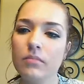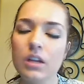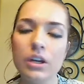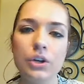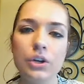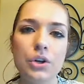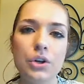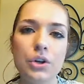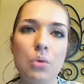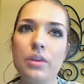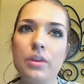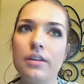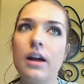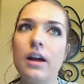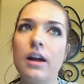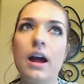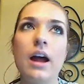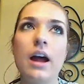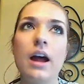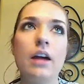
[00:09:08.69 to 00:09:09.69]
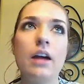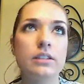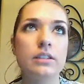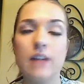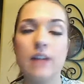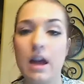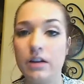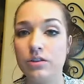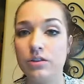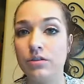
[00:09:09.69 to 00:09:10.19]
you know, with a guy on the
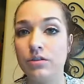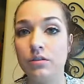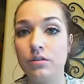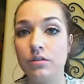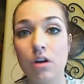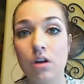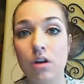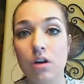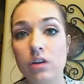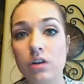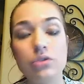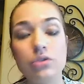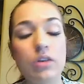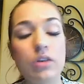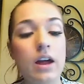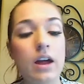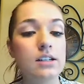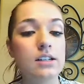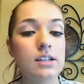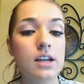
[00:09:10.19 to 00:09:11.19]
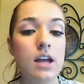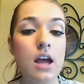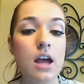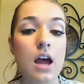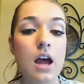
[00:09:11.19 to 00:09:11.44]
last year of a contract,